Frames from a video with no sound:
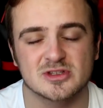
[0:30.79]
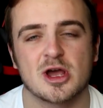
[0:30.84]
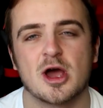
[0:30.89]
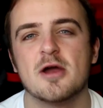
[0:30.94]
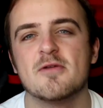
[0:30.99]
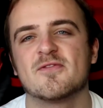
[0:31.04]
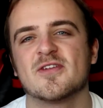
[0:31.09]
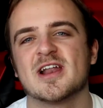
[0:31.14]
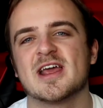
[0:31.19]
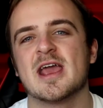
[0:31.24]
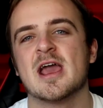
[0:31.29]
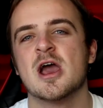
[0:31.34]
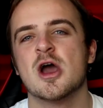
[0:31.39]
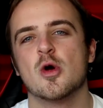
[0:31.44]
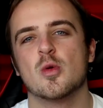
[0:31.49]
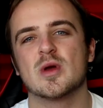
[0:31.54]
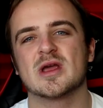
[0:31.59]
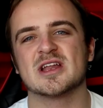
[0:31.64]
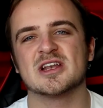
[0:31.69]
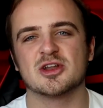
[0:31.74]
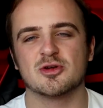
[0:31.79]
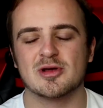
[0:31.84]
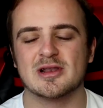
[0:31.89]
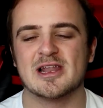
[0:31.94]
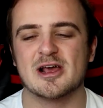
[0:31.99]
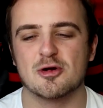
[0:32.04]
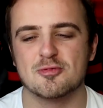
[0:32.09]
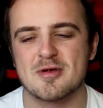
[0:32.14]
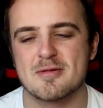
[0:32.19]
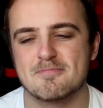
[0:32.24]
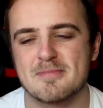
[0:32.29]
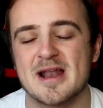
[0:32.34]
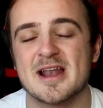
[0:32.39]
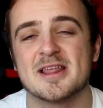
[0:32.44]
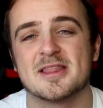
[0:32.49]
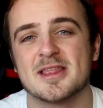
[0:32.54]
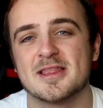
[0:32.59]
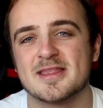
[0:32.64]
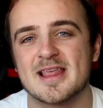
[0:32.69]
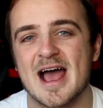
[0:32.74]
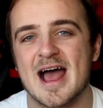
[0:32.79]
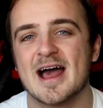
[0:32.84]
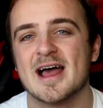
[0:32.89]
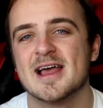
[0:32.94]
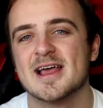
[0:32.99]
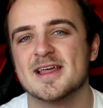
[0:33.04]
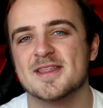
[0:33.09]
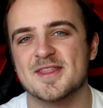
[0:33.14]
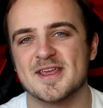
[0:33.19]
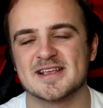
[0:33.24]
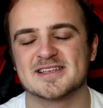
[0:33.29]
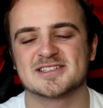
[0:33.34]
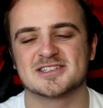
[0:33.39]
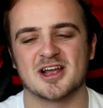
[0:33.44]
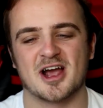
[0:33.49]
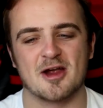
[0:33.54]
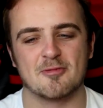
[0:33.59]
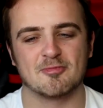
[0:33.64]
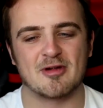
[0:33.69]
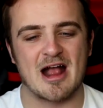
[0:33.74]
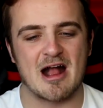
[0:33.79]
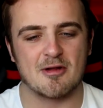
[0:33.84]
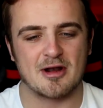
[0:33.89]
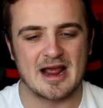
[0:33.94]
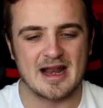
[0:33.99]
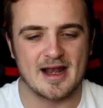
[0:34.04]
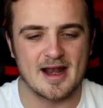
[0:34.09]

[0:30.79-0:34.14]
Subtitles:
So hopefully we can do a little bit better than that this time round.